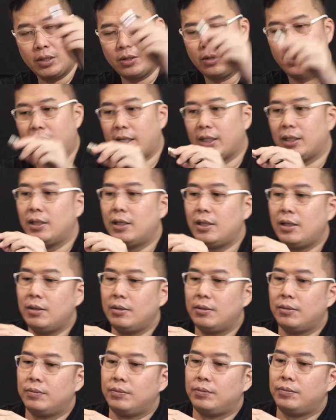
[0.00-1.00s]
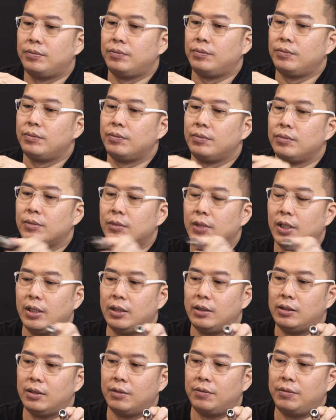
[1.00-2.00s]
connector. Okay,
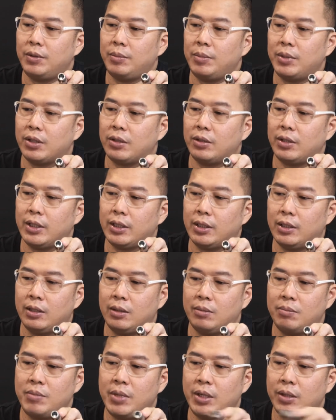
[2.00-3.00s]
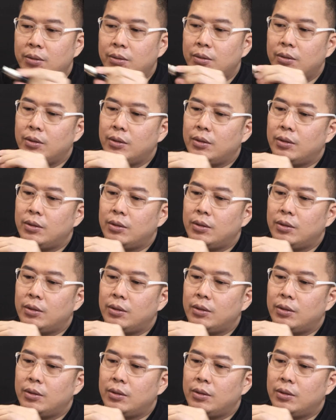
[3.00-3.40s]
this is a female connector, male.